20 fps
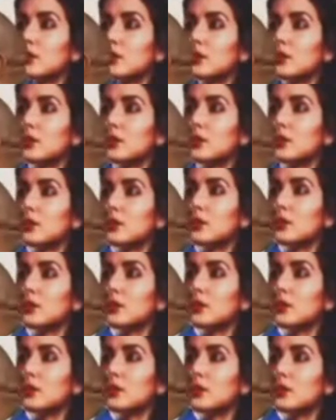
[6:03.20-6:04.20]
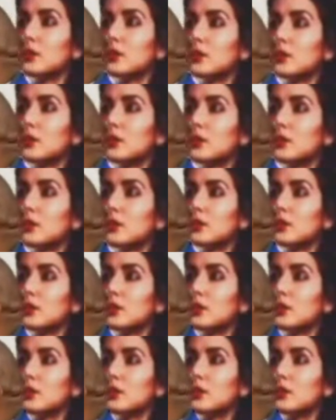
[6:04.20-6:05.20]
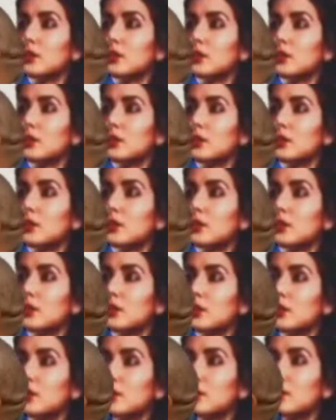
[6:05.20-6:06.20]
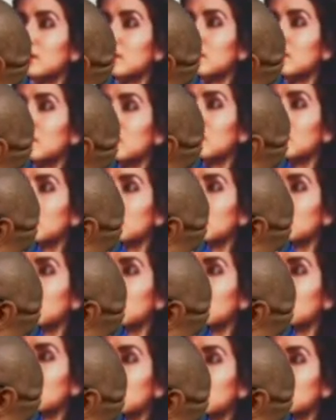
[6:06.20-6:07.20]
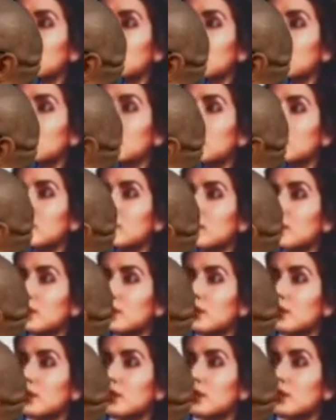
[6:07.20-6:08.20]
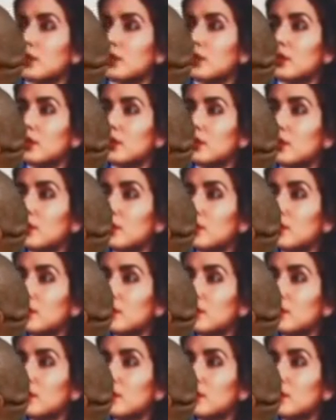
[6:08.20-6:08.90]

(not speaking)